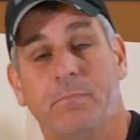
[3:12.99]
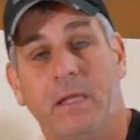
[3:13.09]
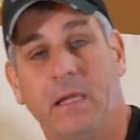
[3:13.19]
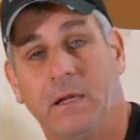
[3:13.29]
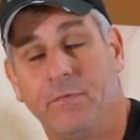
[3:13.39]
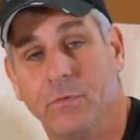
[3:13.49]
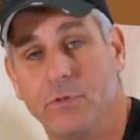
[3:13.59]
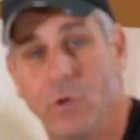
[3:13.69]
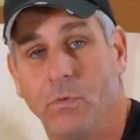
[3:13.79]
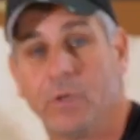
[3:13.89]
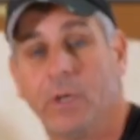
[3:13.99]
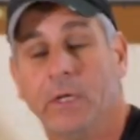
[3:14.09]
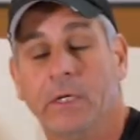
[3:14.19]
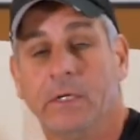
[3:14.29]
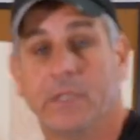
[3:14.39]
being, if you don't
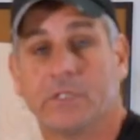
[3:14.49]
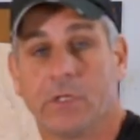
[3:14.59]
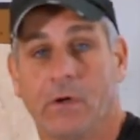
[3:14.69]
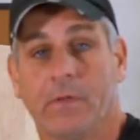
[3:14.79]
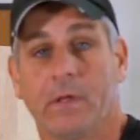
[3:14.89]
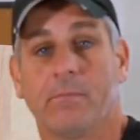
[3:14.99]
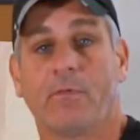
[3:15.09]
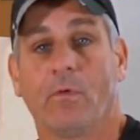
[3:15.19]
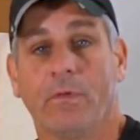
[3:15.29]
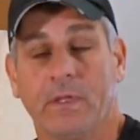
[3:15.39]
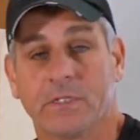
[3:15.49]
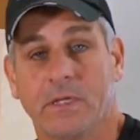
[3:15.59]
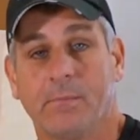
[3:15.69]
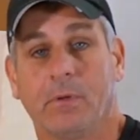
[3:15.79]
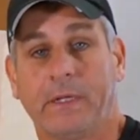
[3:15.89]
install them before the
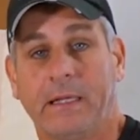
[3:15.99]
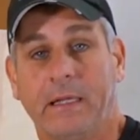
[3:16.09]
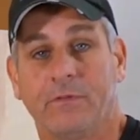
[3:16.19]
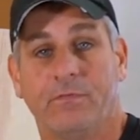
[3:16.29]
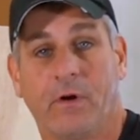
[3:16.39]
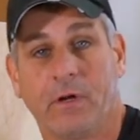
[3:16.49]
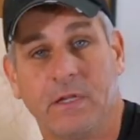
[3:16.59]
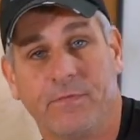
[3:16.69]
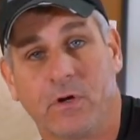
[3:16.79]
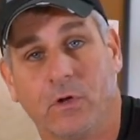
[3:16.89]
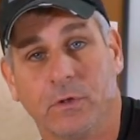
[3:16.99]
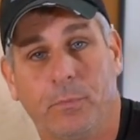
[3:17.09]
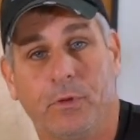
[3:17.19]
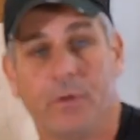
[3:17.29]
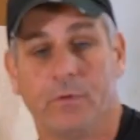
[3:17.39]
assembly, it's very difficult to
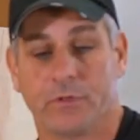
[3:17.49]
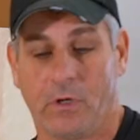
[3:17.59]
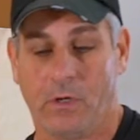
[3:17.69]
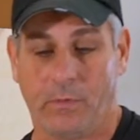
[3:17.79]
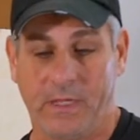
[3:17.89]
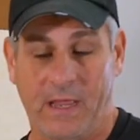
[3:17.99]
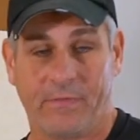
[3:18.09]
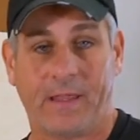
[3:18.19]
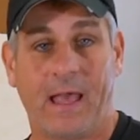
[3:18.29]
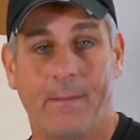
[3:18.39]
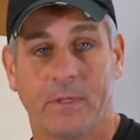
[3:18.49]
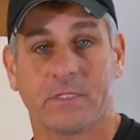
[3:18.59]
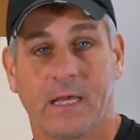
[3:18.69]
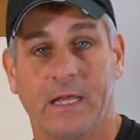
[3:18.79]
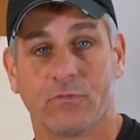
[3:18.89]
put those on when you have the cabinet
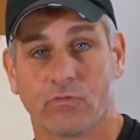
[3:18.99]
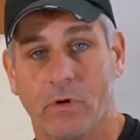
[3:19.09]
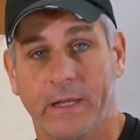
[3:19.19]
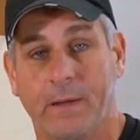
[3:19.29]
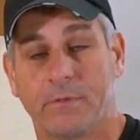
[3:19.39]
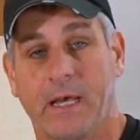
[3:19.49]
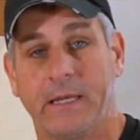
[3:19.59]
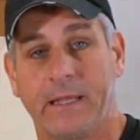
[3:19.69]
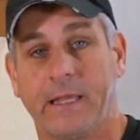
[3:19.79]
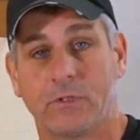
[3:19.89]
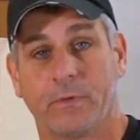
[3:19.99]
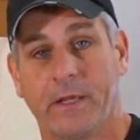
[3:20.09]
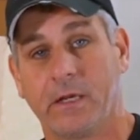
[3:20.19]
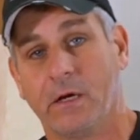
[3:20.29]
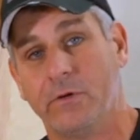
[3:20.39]
sides right up tight against where
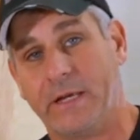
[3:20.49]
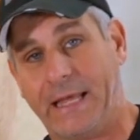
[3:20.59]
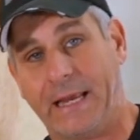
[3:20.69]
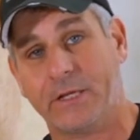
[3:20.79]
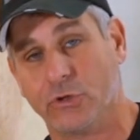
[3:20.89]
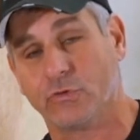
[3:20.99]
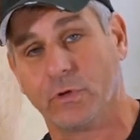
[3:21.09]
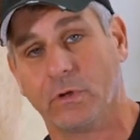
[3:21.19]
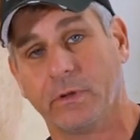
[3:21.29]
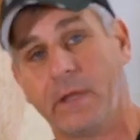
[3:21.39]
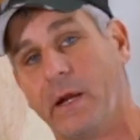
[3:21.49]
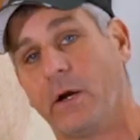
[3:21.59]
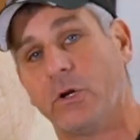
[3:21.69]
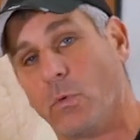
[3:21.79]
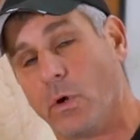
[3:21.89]
they go. You can't get your drill in
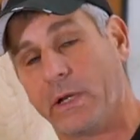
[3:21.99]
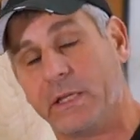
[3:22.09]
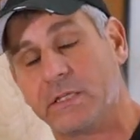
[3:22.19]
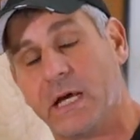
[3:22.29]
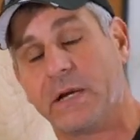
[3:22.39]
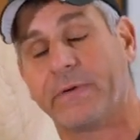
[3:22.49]
there, you're working inside of